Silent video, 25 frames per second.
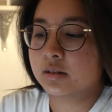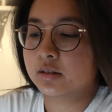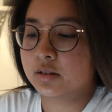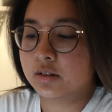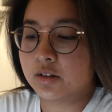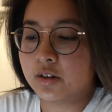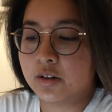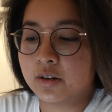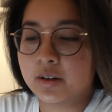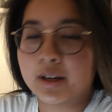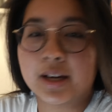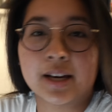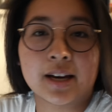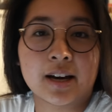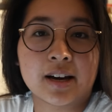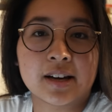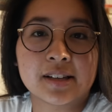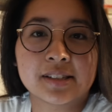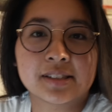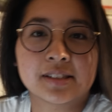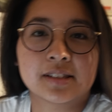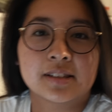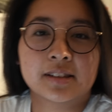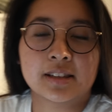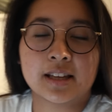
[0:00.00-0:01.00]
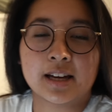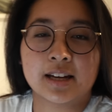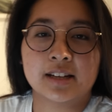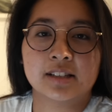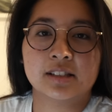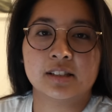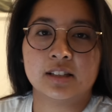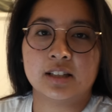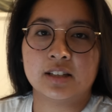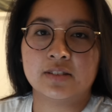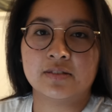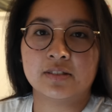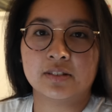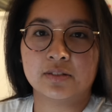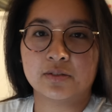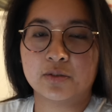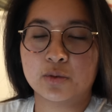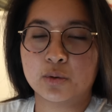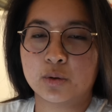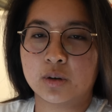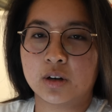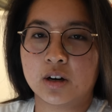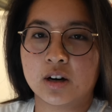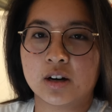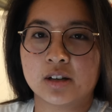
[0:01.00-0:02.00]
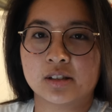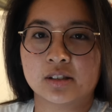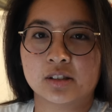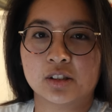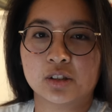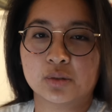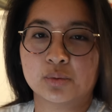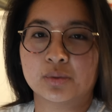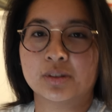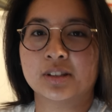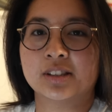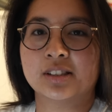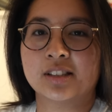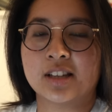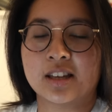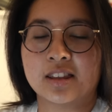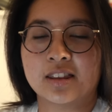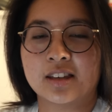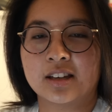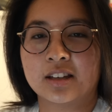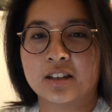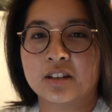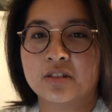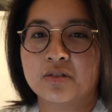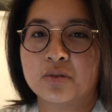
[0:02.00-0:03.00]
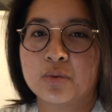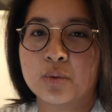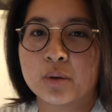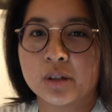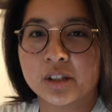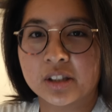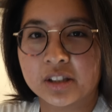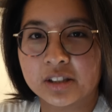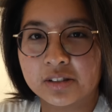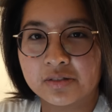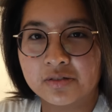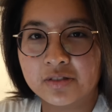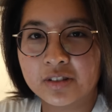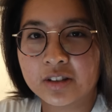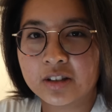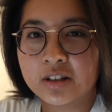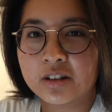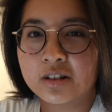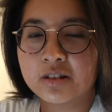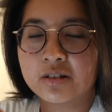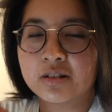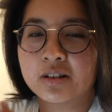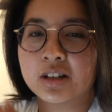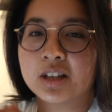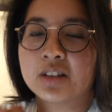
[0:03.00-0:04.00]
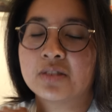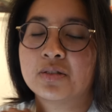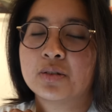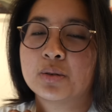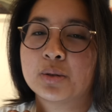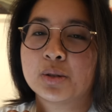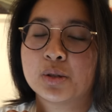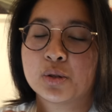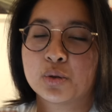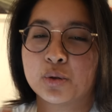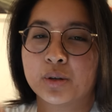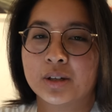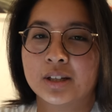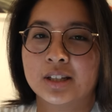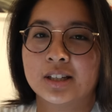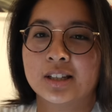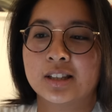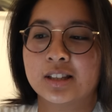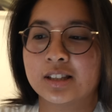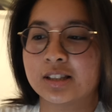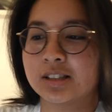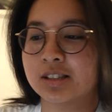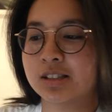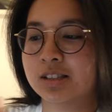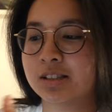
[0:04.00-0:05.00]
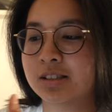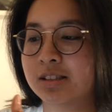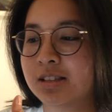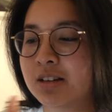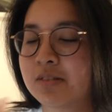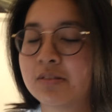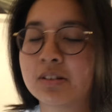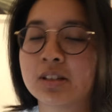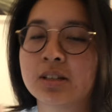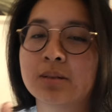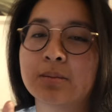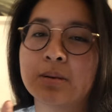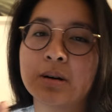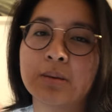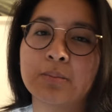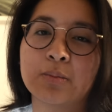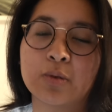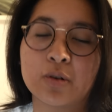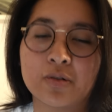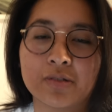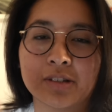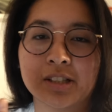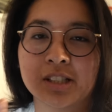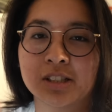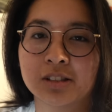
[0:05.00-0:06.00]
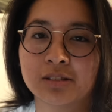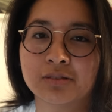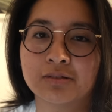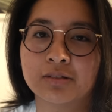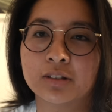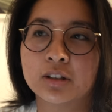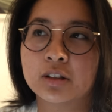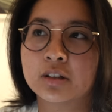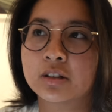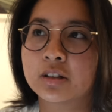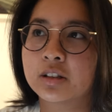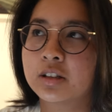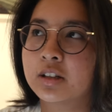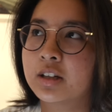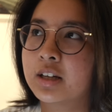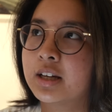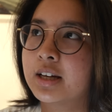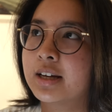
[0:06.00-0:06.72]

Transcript: So yeah guys, that is the evening forecast. Just wanted to say thank you for watching this video. If you enjoyed it, this is definitely more of a chill vlog.